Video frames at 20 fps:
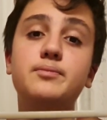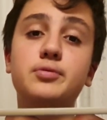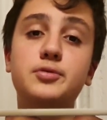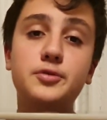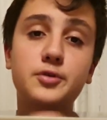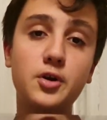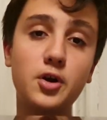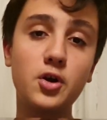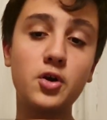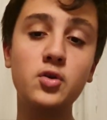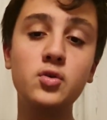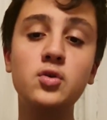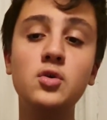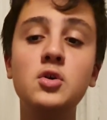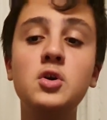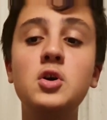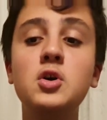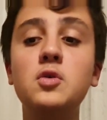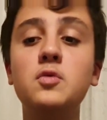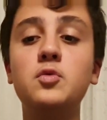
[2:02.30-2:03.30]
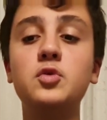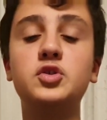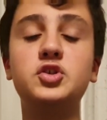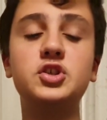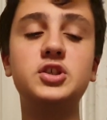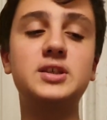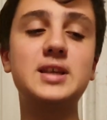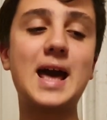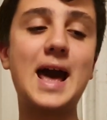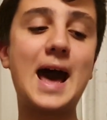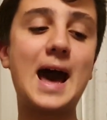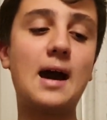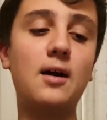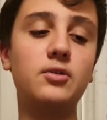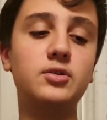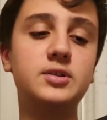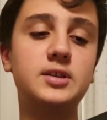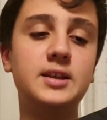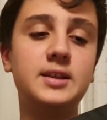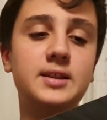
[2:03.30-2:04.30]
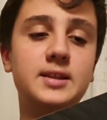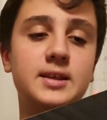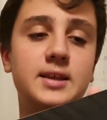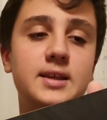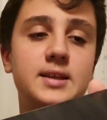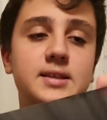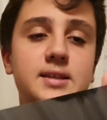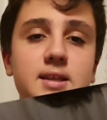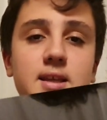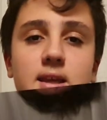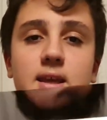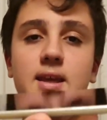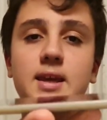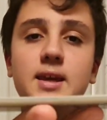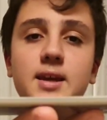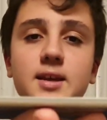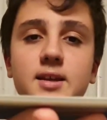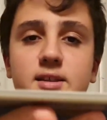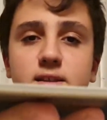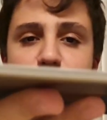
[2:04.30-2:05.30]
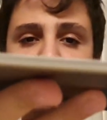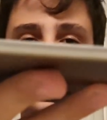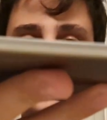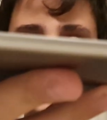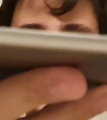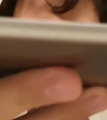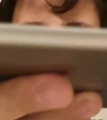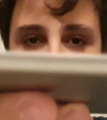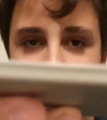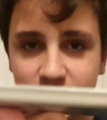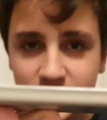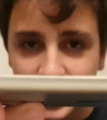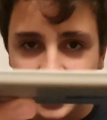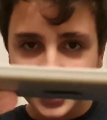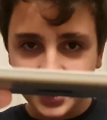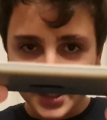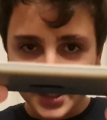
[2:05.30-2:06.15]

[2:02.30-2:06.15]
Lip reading: Pro, which is out in these years. As you can